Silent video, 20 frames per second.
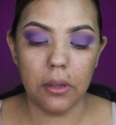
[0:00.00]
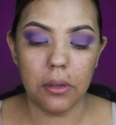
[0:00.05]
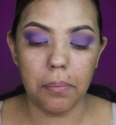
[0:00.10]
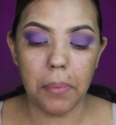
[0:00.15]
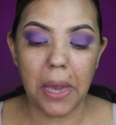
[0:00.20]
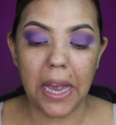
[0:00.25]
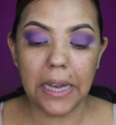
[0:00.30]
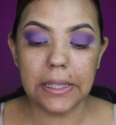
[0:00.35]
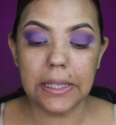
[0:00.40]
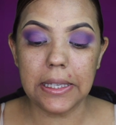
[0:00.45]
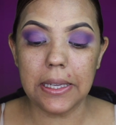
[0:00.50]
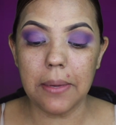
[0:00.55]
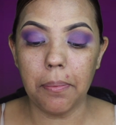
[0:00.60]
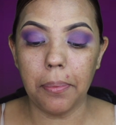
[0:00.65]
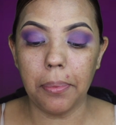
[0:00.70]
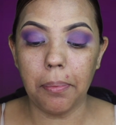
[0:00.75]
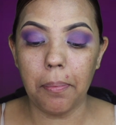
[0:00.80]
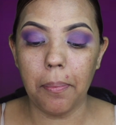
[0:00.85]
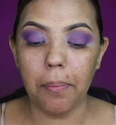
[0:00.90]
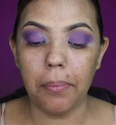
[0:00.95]

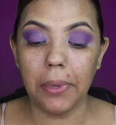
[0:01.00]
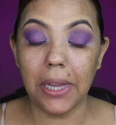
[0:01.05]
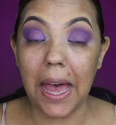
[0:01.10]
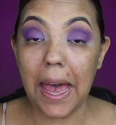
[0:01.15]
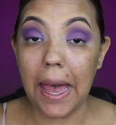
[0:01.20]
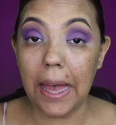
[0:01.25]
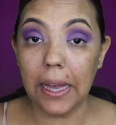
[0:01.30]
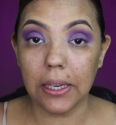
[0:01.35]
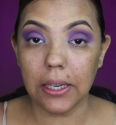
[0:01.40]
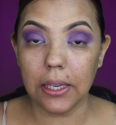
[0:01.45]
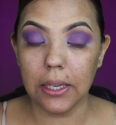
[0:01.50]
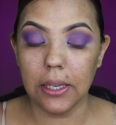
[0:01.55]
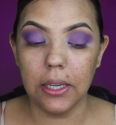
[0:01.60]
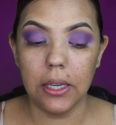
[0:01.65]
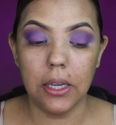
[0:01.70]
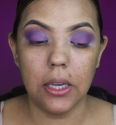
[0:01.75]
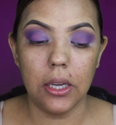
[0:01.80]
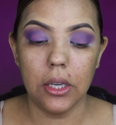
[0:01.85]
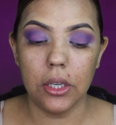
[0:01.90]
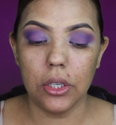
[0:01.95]
Maxi Black.
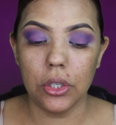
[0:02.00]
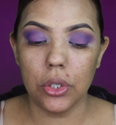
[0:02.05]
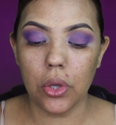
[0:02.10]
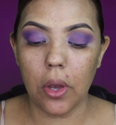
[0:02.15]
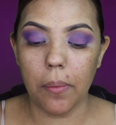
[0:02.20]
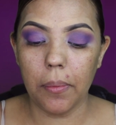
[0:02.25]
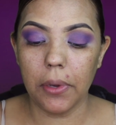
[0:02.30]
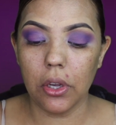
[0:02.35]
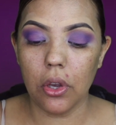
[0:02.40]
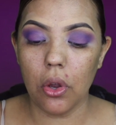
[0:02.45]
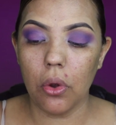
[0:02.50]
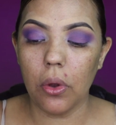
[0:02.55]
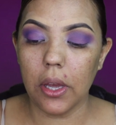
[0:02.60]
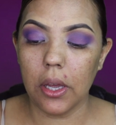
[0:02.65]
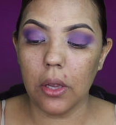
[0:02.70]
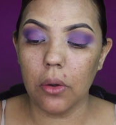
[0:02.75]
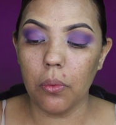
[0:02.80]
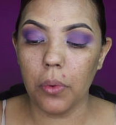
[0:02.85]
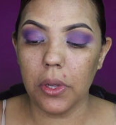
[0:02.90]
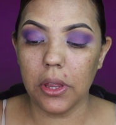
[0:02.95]
So I'm going to go
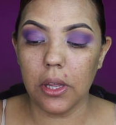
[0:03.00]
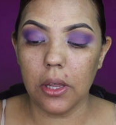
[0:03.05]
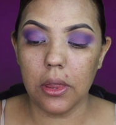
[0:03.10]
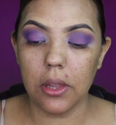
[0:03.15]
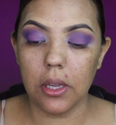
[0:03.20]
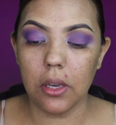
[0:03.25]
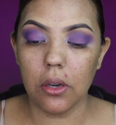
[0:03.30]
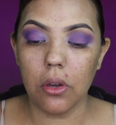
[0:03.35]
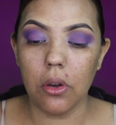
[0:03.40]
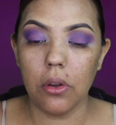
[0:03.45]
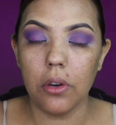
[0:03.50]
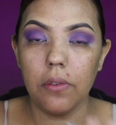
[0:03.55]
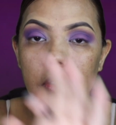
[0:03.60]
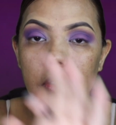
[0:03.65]
in with a thin coat